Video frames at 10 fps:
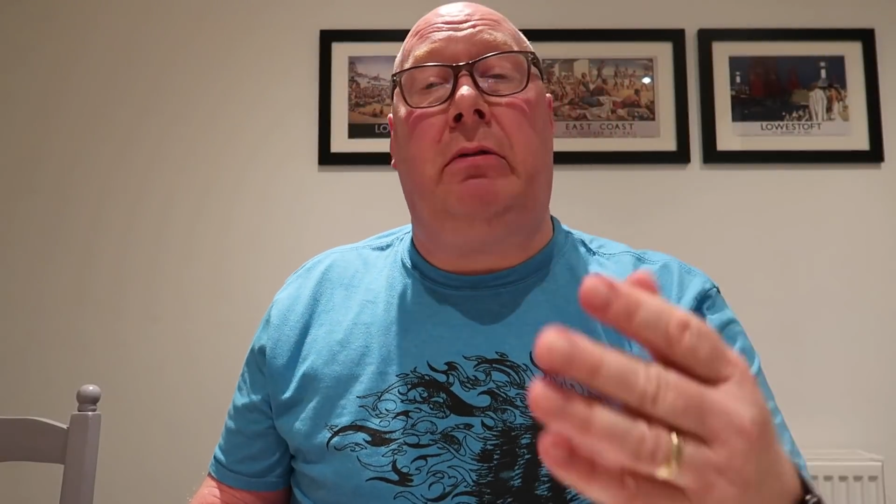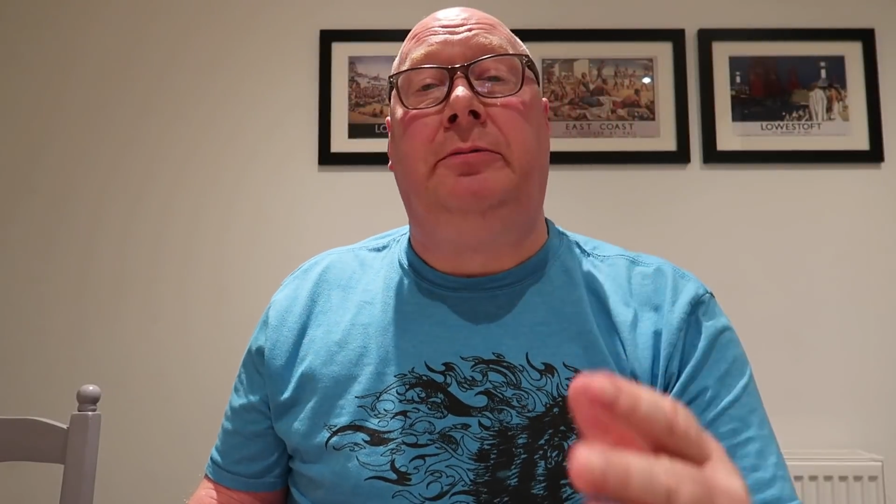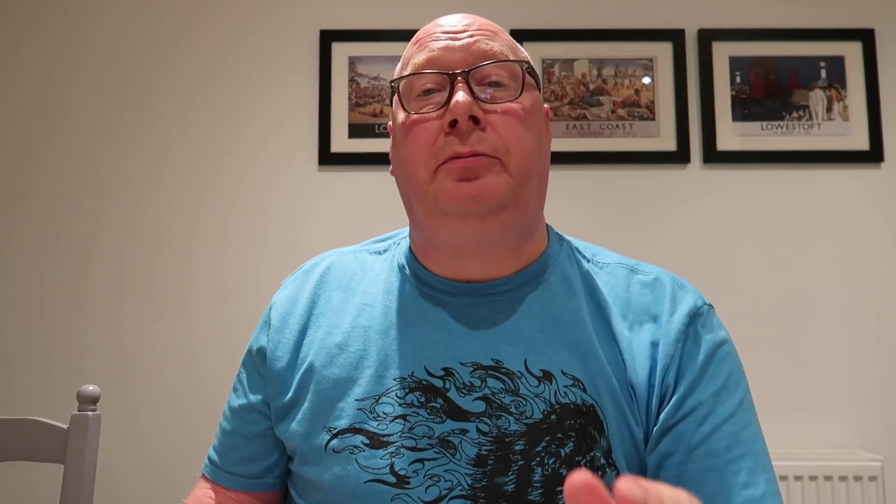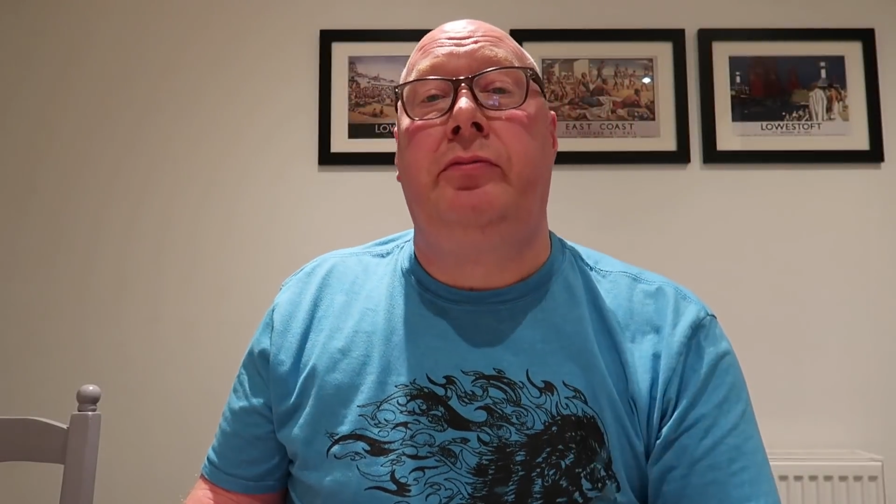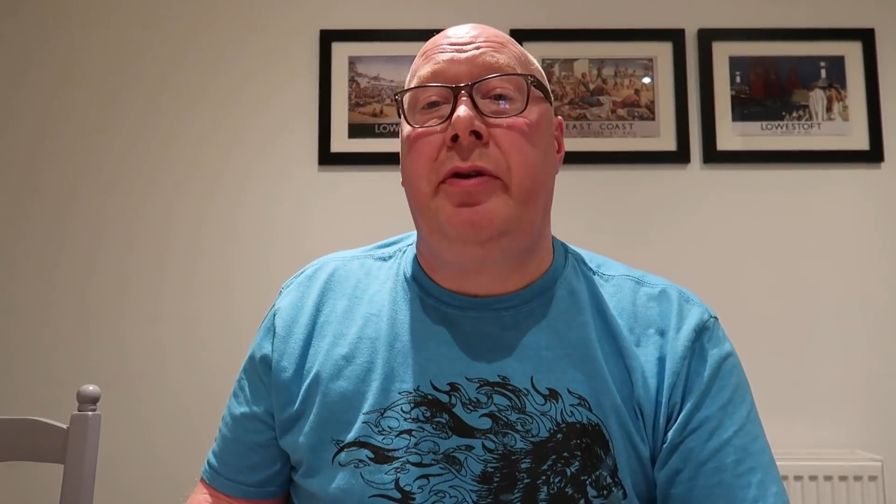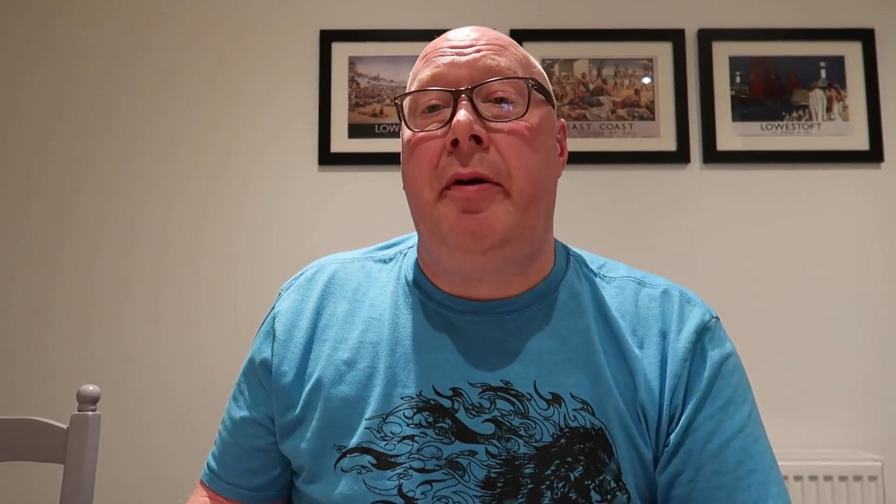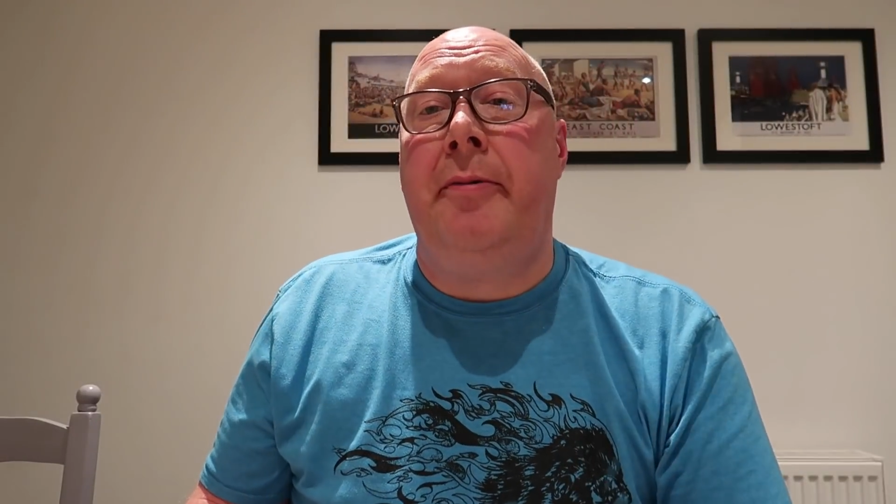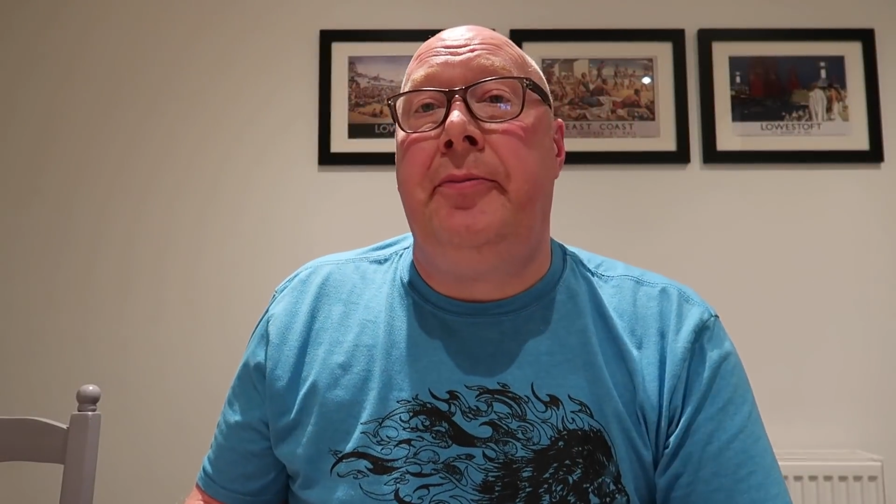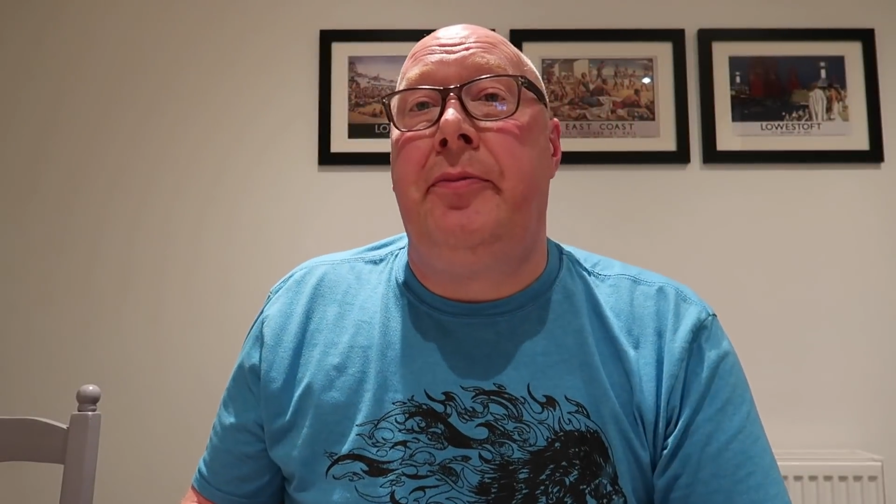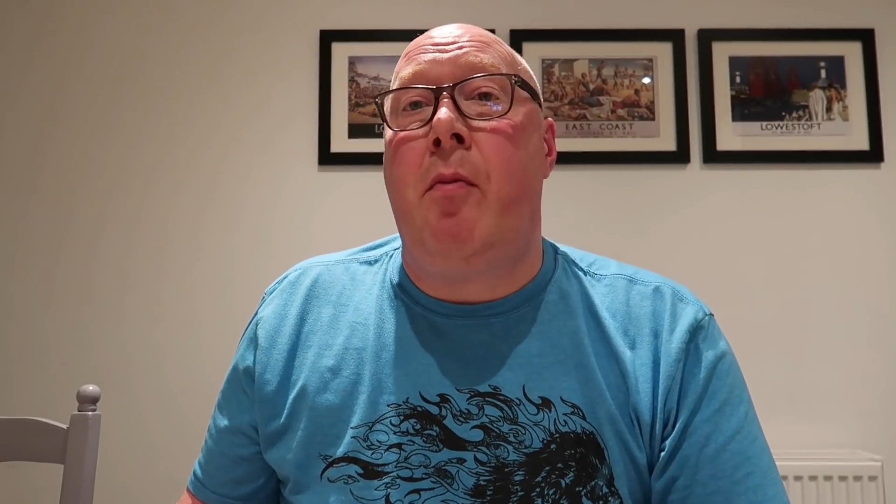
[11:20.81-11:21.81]
Yes, I
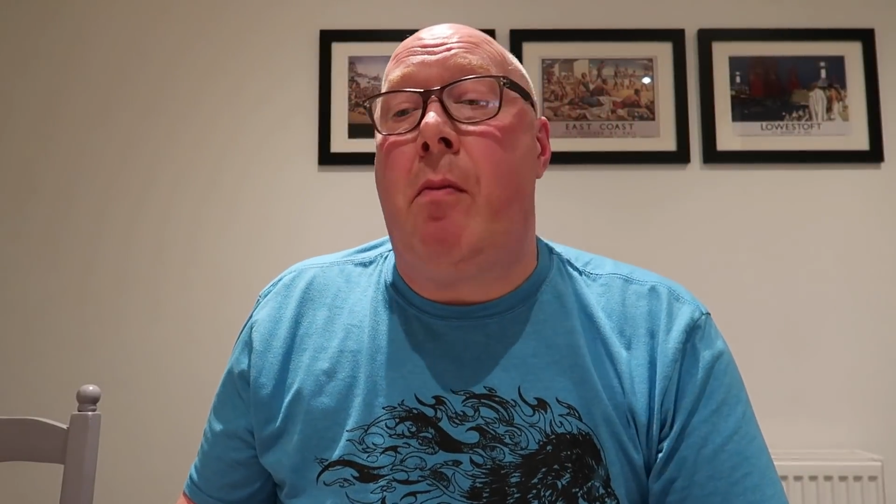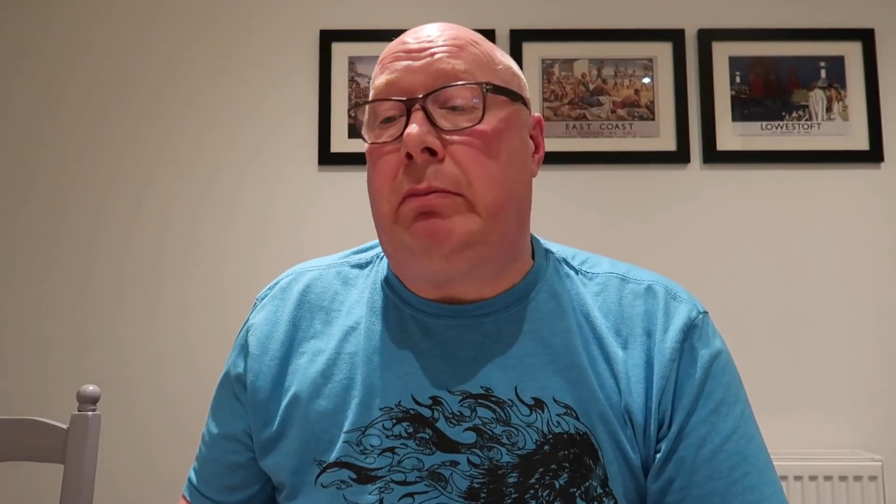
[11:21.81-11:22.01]
shall.